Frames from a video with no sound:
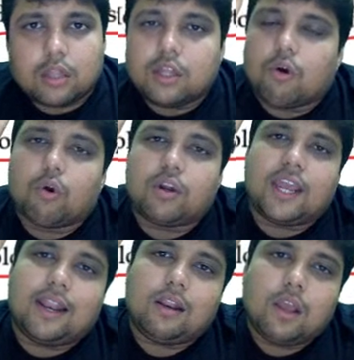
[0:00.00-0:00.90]
The
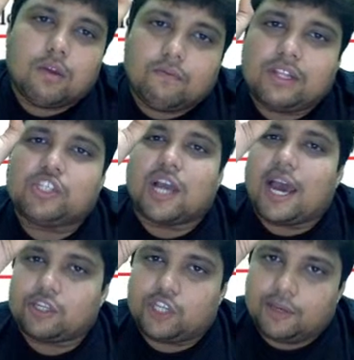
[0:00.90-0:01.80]
hotel will
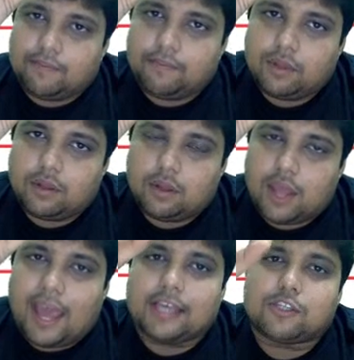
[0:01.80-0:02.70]
charge him
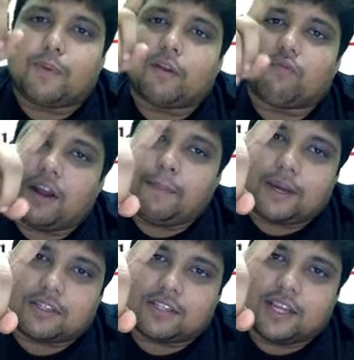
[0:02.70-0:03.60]
as per one
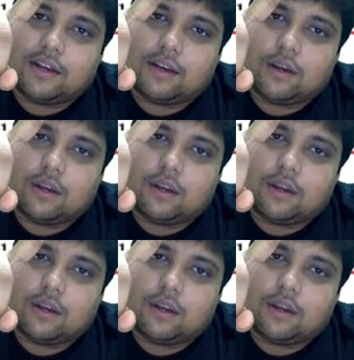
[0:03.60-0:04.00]
person